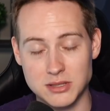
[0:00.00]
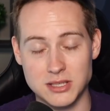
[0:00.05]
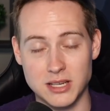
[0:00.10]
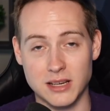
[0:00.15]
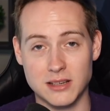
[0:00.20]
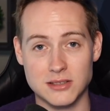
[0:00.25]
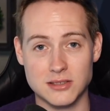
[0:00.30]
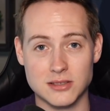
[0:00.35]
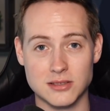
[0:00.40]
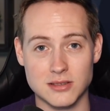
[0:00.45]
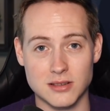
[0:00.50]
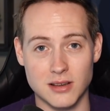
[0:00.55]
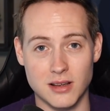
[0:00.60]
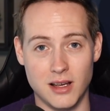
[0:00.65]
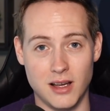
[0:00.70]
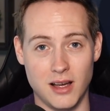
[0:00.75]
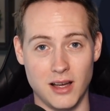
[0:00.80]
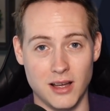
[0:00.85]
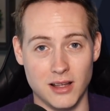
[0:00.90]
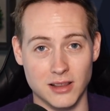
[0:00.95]
six
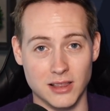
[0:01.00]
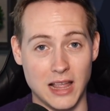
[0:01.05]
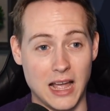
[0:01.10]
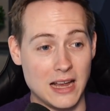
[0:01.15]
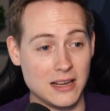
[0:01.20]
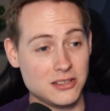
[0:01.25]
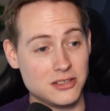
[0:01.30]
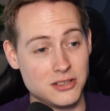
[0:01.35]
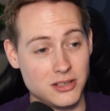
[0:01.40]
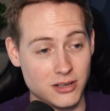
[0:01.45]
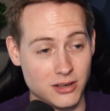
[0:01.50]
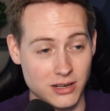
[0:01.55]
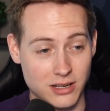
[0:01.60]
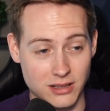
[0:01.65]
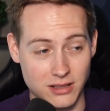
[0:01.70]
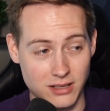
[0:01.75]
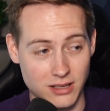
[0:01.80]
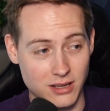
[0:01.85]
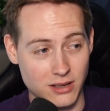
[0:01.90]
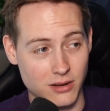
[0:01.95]
uh, last year
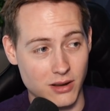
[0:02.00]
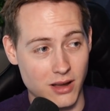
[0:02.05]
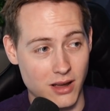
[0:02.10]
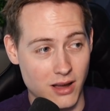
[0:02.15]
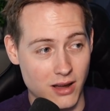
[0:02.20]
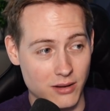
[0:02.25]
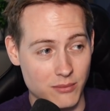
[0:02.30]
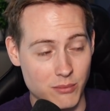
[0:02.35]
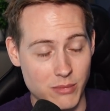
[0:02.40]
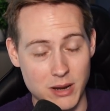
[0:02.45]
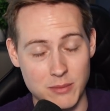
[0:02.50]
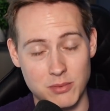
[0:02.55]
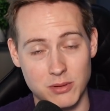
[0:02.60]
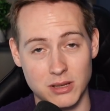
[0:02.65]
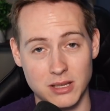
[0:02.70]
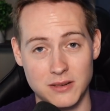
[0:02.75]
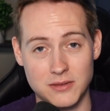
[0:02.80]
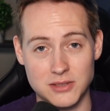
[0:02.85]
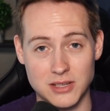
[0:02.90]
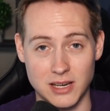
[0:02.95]
in the uh, Maple
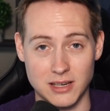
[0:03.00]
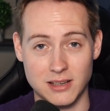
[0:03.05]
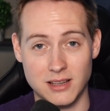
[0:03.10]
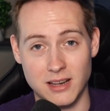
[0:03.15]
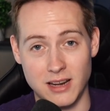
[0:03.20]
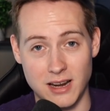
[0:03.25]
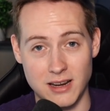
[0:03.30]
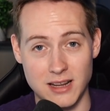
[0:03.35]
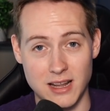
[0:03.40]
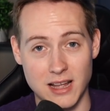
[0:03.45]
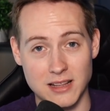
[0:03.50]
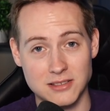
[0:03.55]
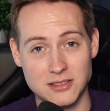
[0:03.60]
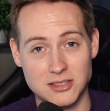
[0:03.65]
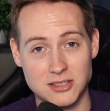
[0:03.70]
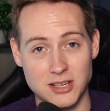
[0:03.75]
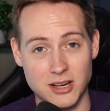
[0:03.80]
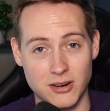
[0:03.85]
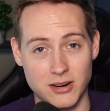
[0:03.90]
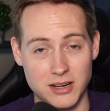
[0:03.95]
Leafs and Canadiens
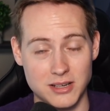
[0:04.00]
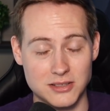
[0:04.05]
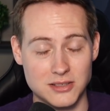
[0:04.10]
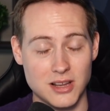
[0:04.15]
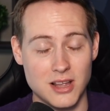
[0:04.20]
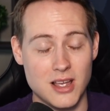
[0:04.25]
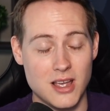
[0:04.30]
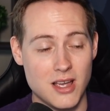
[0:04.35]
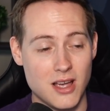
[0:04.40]
series,